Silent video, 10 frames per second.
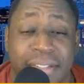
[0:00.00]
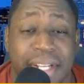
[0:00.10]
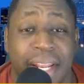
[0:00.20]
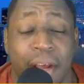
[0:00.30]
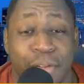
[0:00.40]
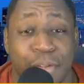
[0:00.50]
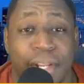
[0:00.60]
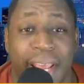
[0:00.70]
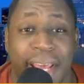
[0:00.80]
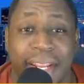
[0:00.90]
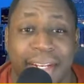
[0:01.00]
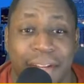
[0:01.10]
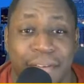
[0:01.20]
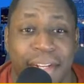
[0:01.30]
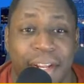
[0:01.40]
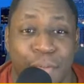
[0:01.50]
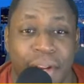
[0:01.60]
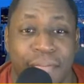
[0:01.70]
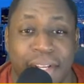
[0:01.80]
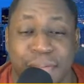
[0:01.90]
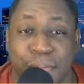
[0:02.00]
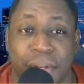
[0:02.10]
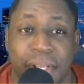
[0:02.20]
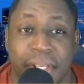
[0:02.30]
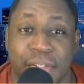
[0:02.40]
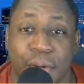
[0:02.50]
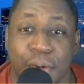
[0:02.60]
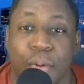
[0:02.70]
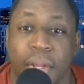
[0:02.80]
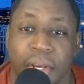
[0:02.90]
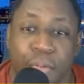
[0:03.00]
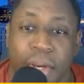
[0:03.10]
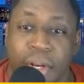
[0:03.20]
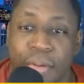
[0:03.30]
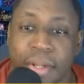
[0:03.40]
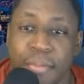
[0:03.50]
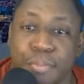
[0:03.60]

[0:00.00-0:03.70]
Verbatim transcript: and also they added dividend reinvestment plan. So great on them.